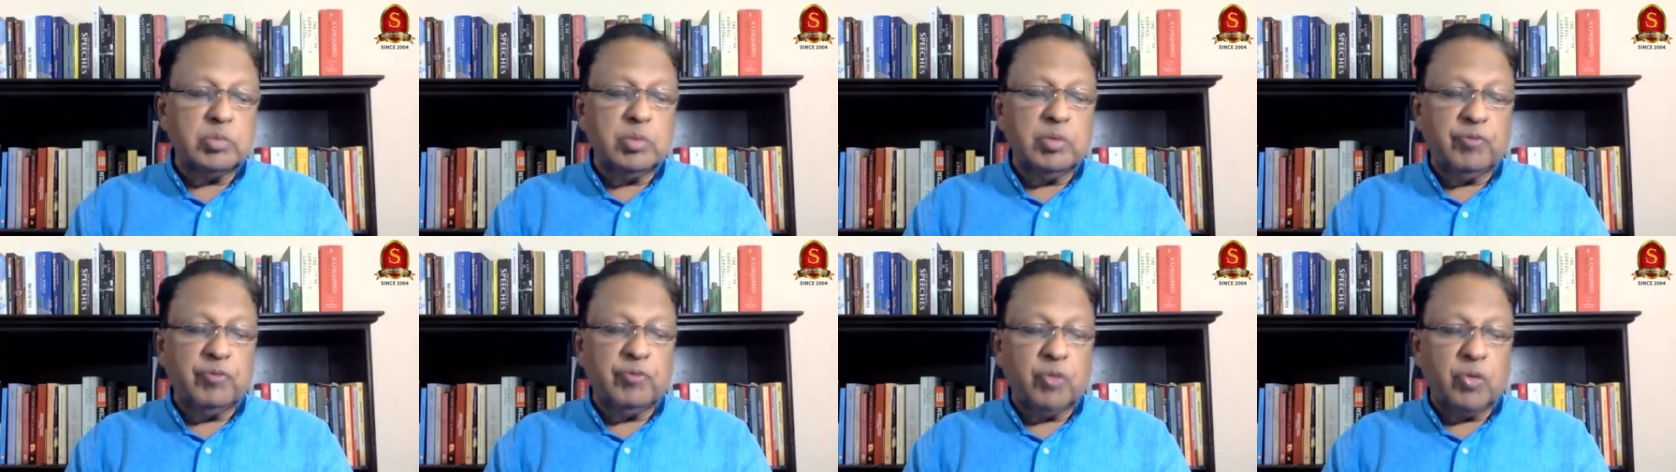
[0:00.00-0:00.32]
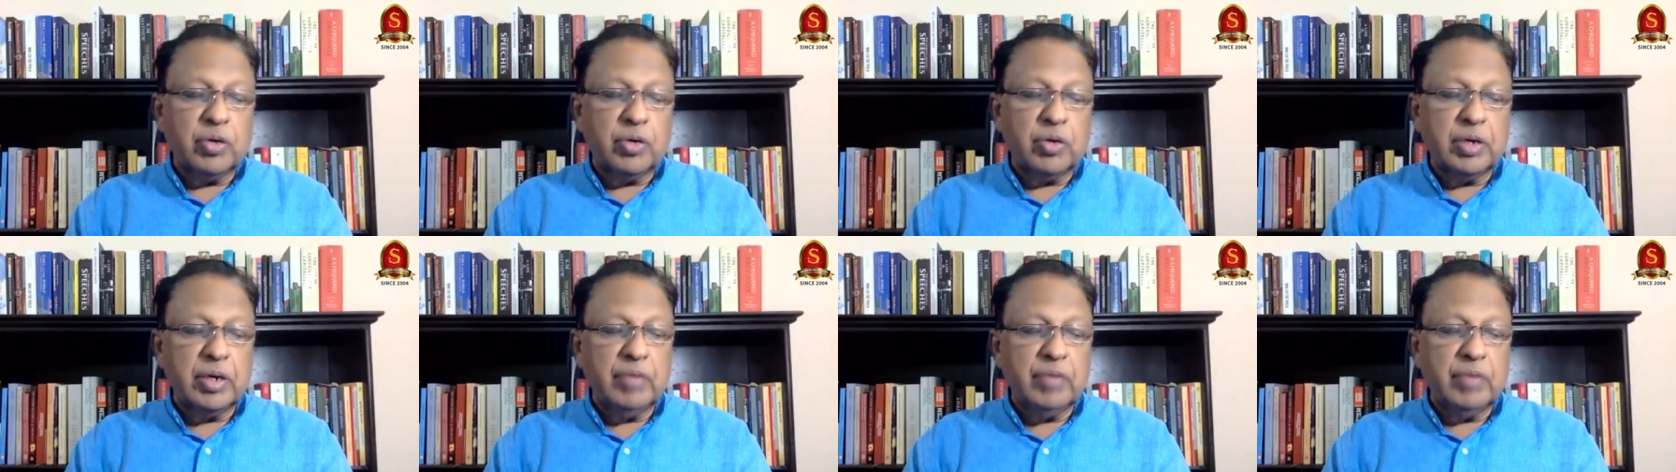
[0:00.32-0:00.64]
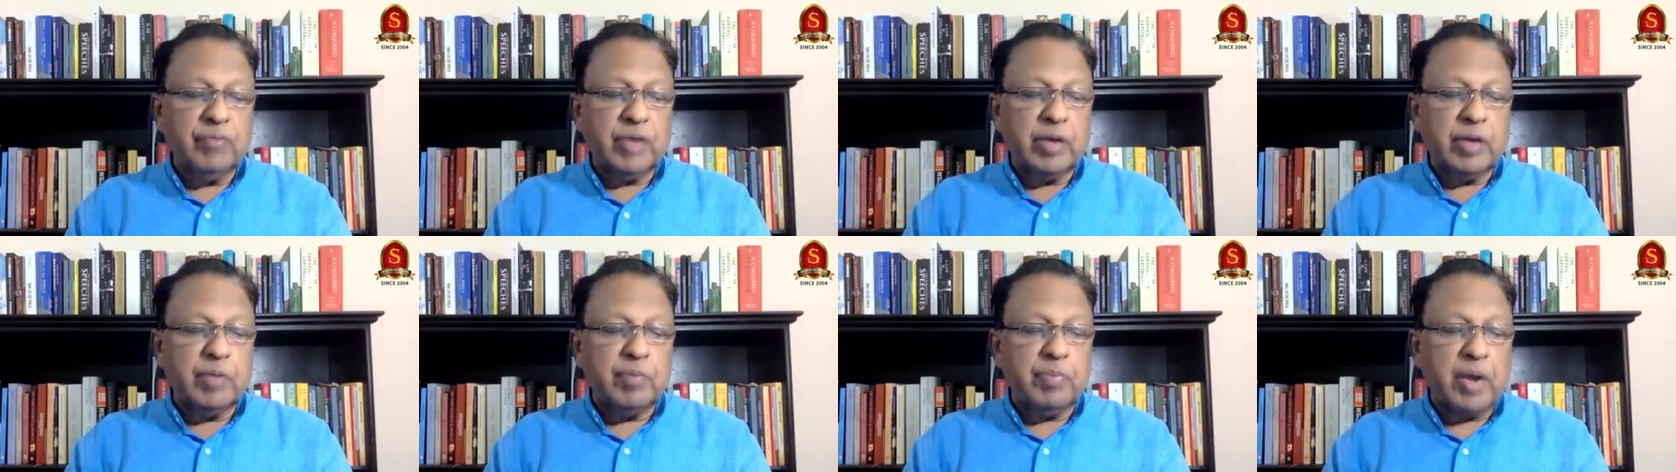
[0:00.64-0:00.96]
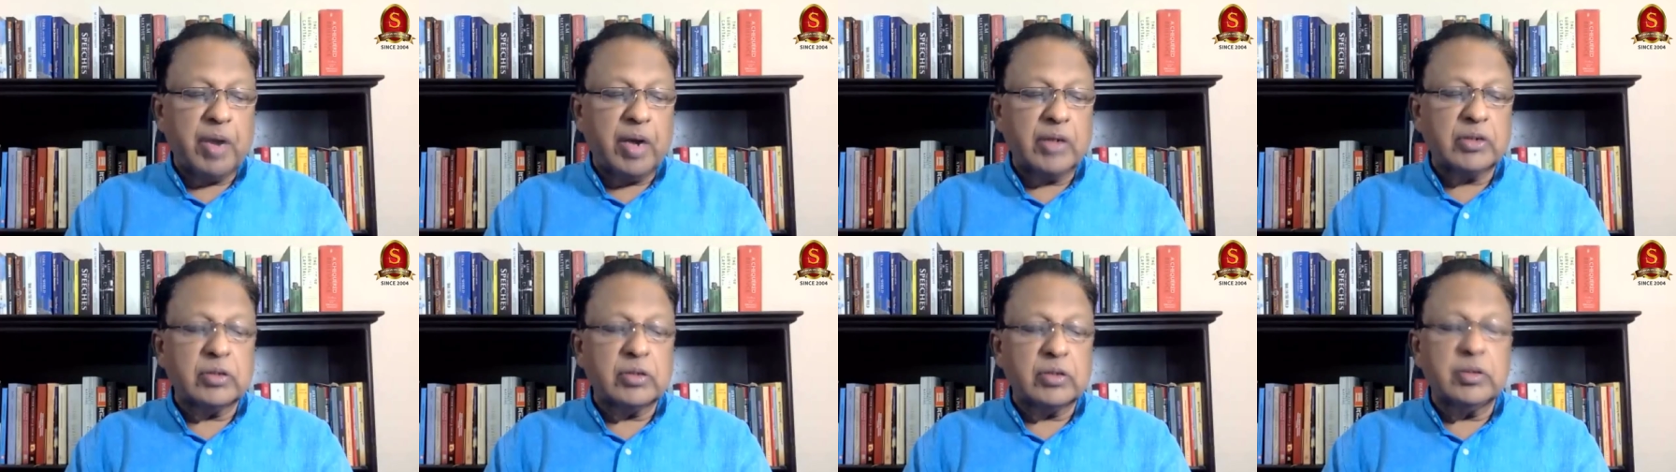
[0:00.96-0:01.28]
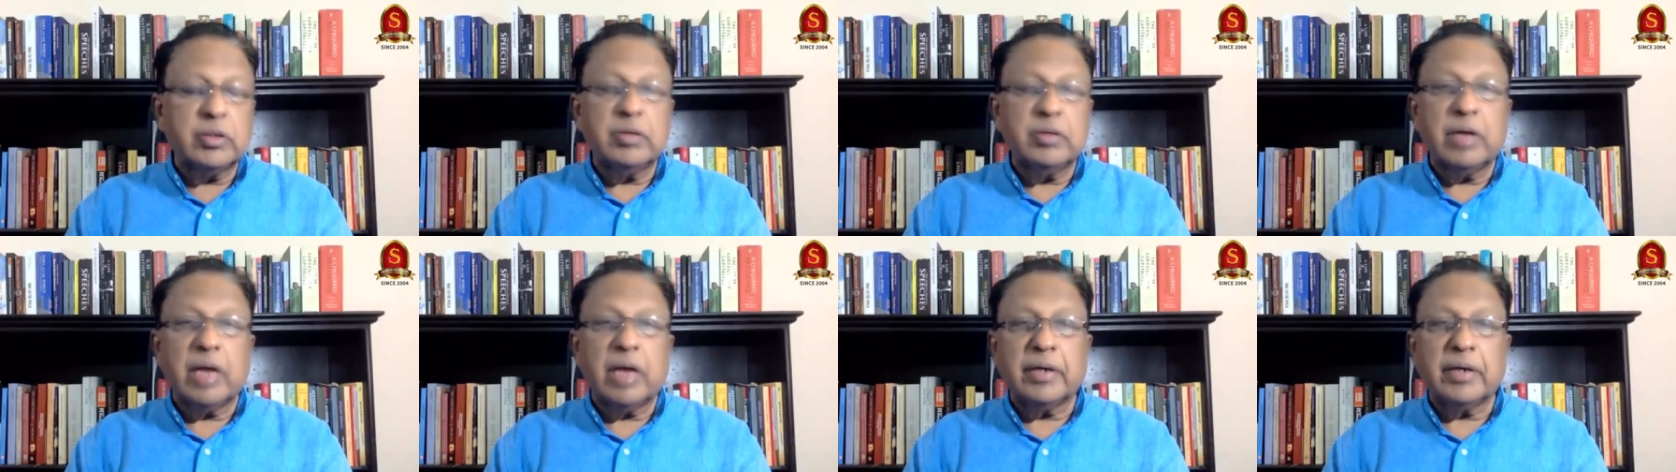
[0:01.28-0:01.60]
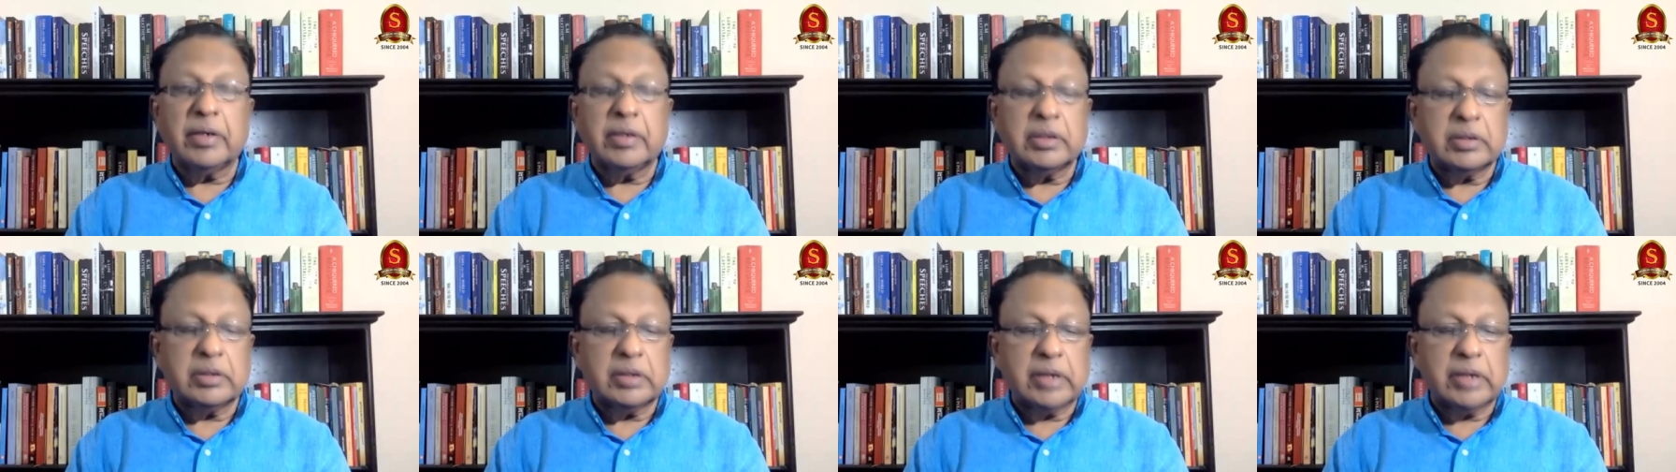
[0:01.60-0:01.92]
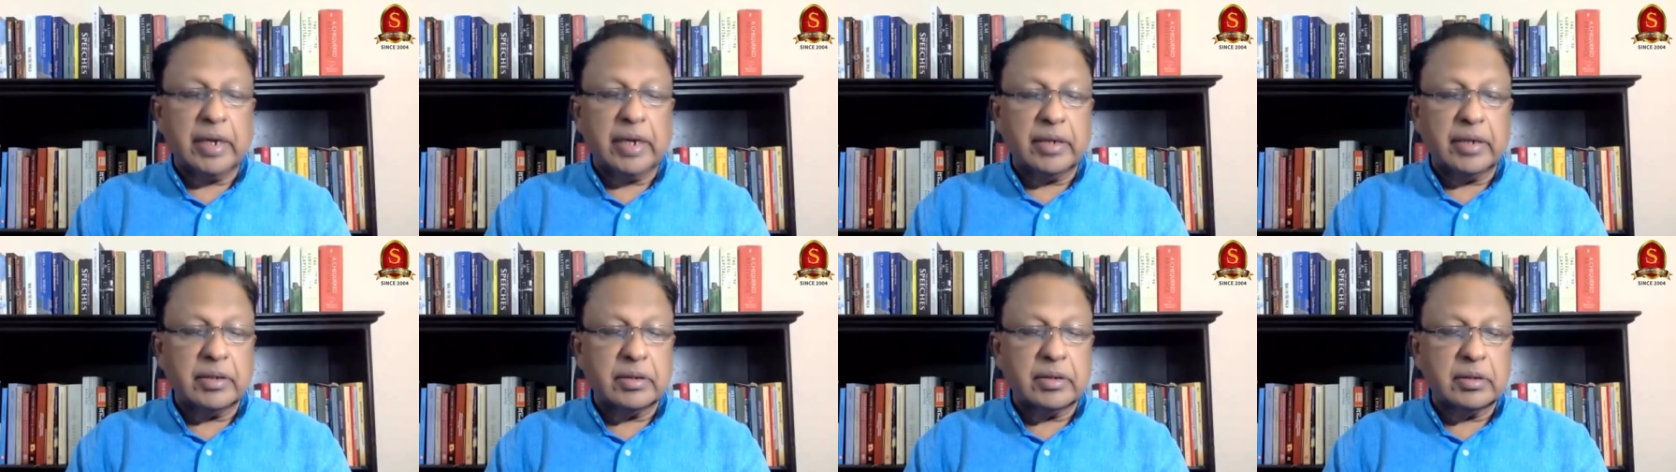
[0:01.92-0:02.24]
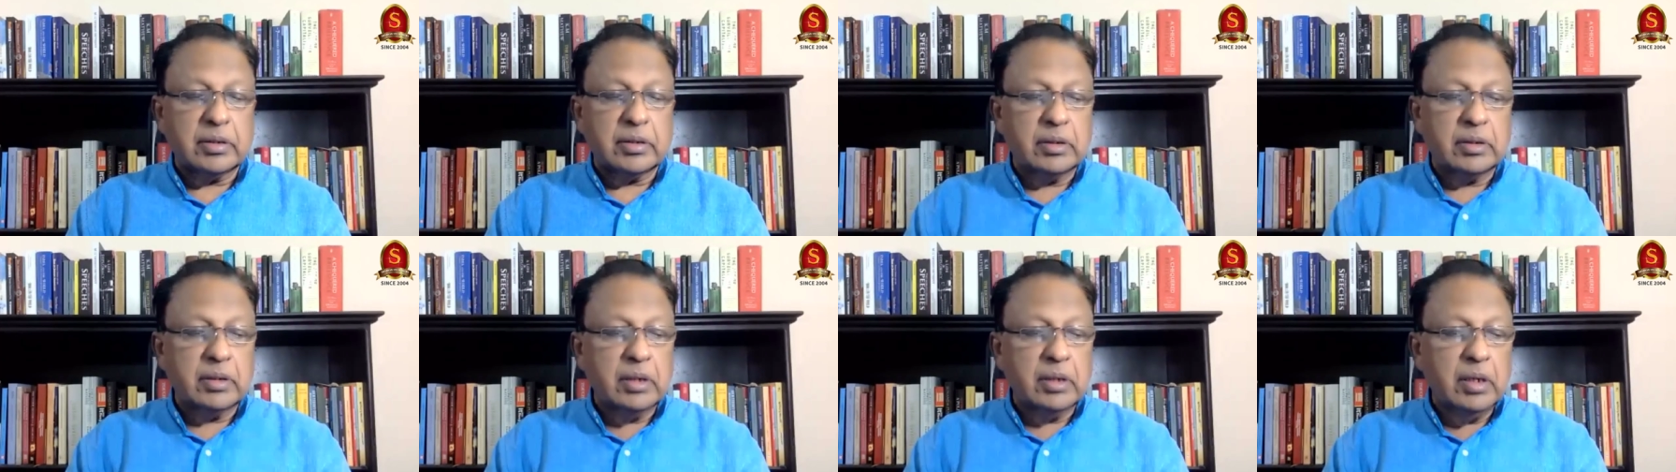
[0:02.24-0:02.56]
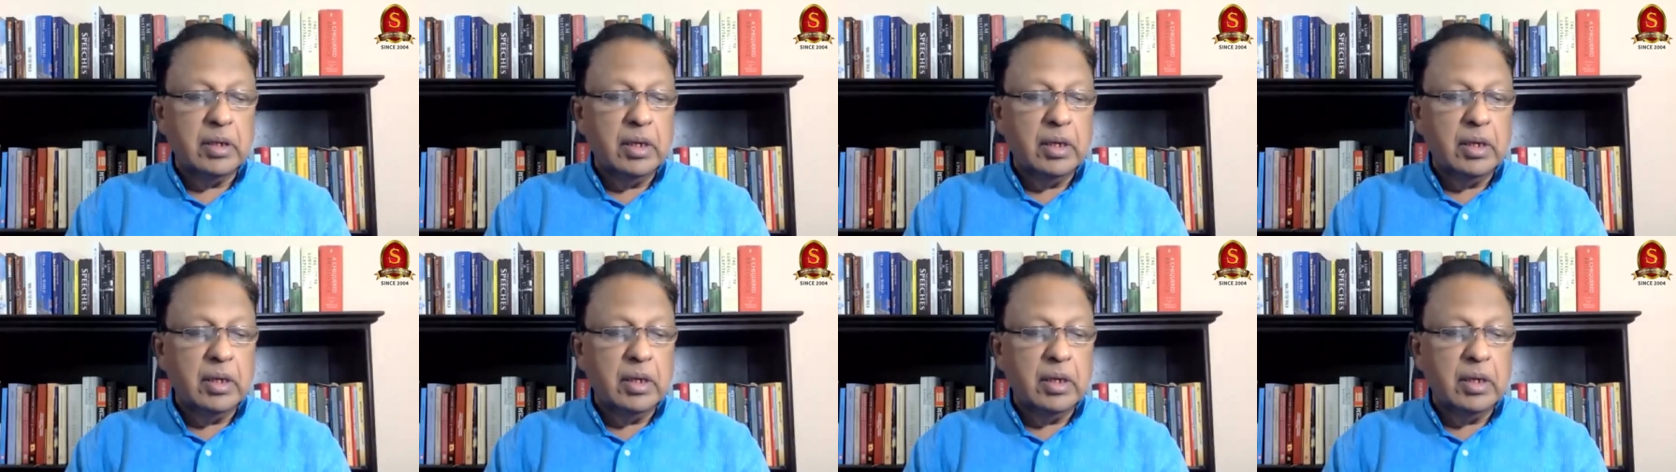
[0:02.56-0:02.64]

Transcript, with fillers: before in different parts of the United States.